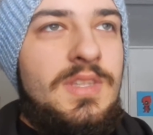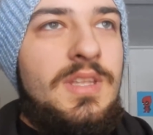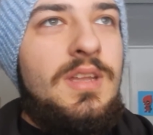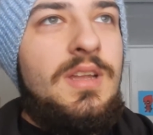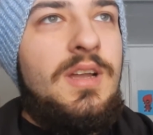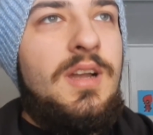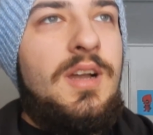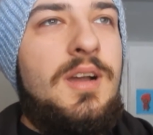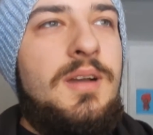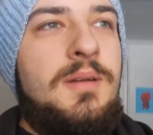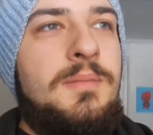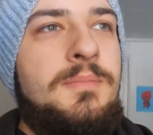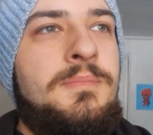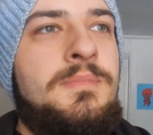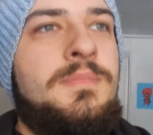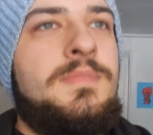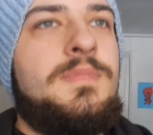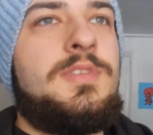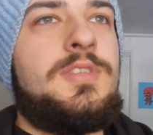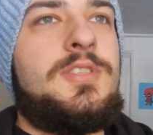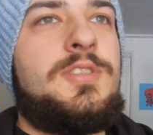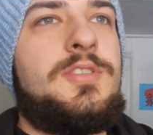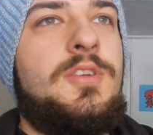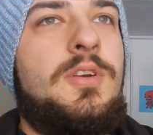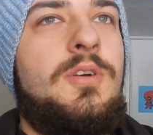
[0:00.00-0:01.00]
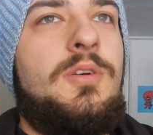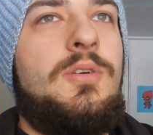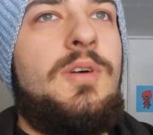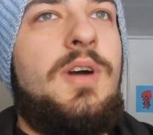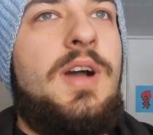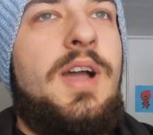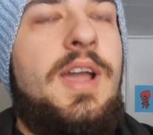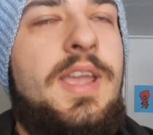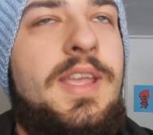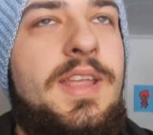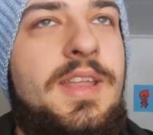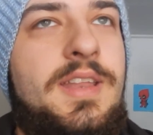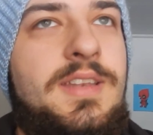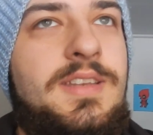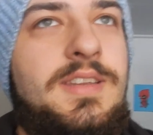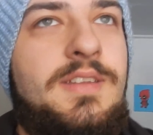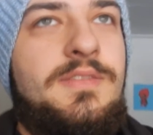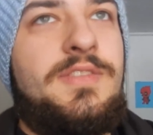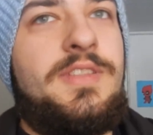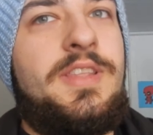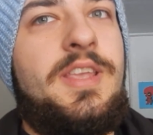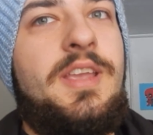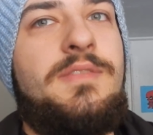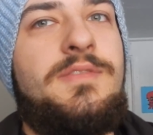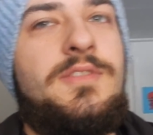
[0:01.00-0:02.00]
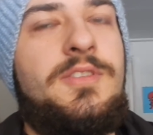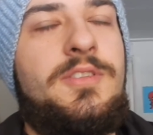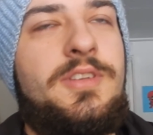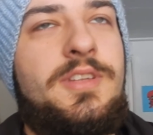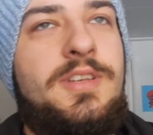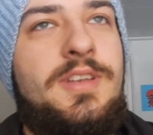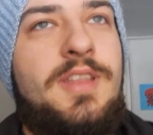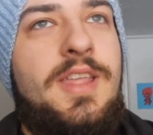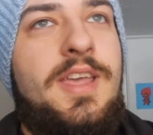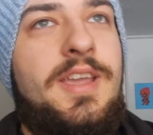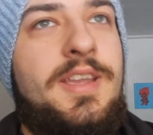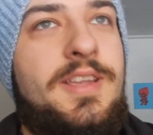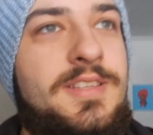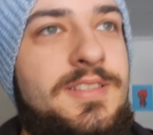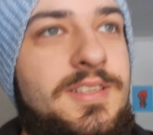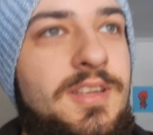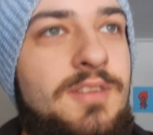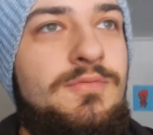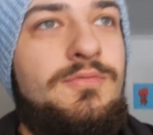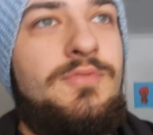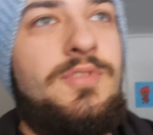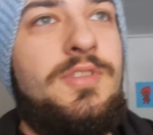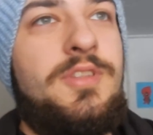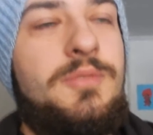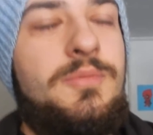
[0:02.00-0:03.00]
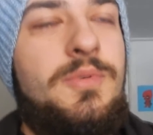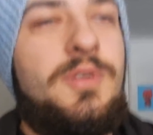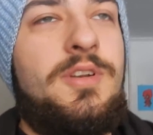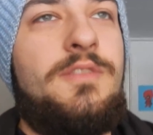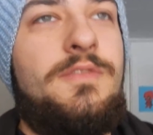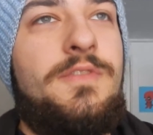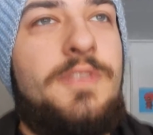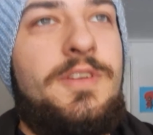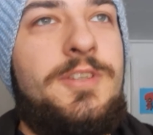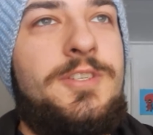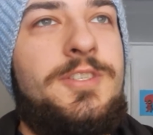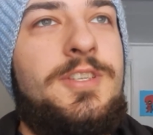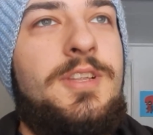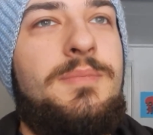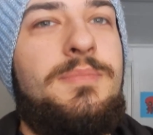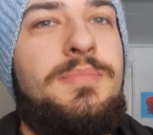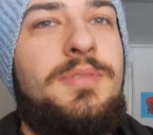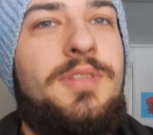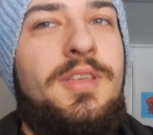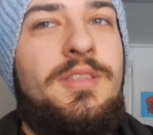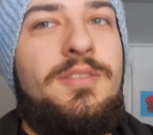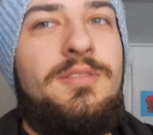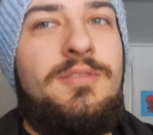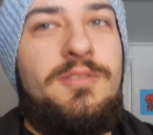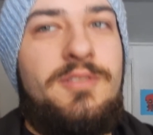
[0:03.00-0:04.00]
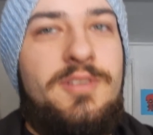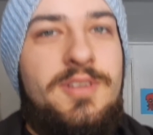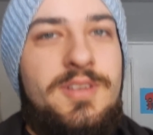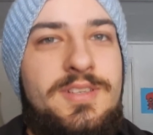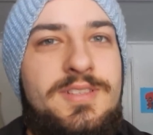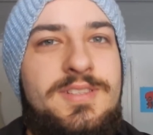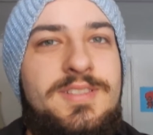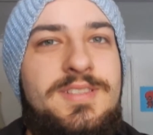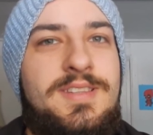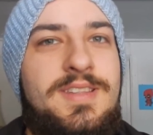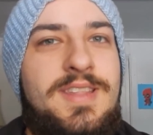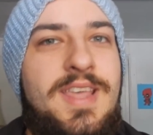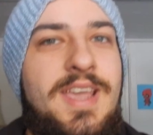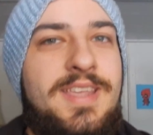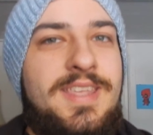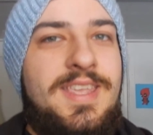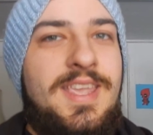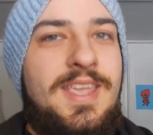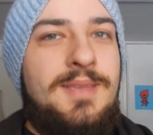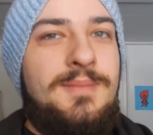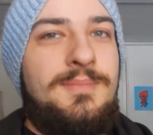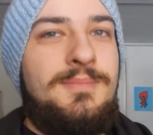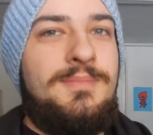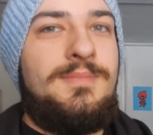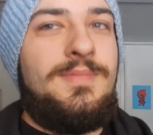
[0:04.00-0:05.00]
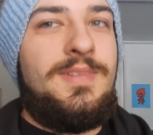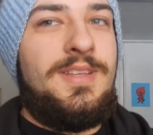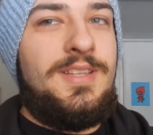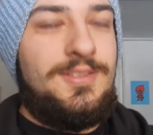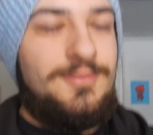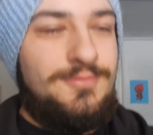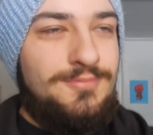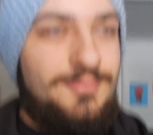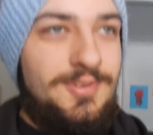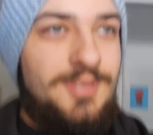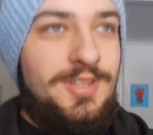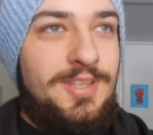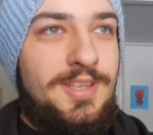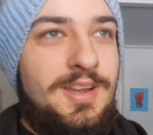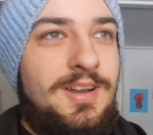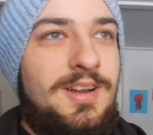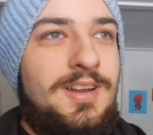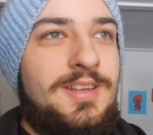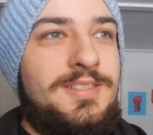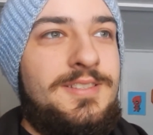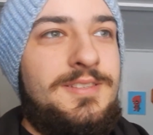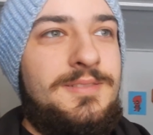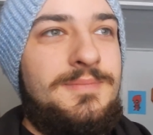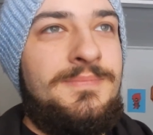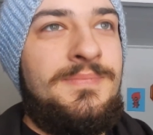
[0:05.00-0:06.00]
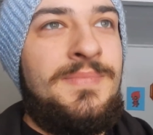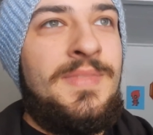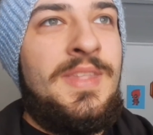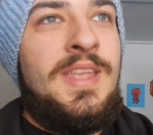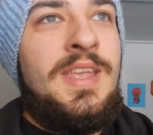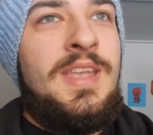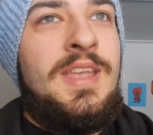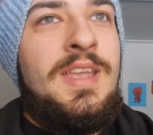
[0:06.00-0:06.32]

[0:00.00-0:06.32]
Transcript: Um, so I definitely have to look into that because I really want to finish that playthrough because that game is really awesome,